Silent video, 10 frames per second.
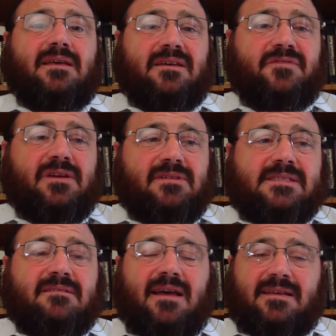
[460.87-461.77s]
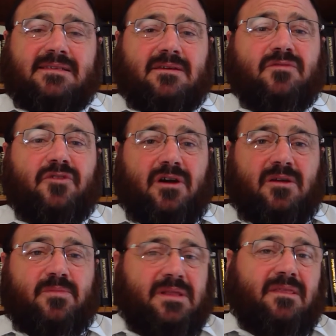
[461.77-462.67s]
If there is a toxic
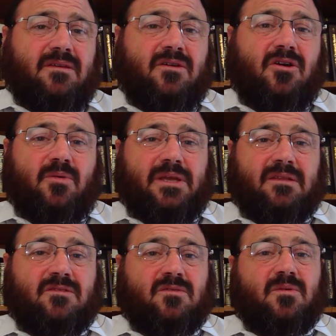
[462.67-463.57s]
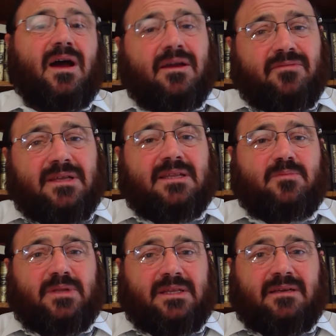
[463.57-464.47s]
environment that you're going into, I really
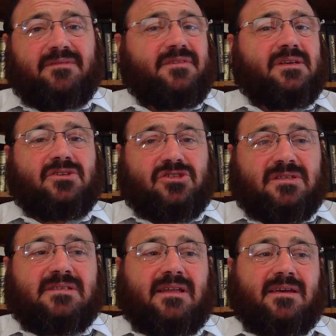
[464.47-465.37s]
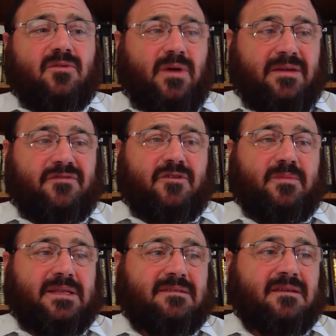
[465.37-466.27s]
believe that you should stay away from
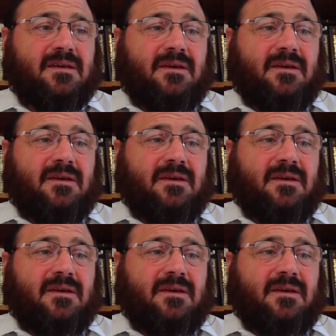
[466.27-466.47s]
it.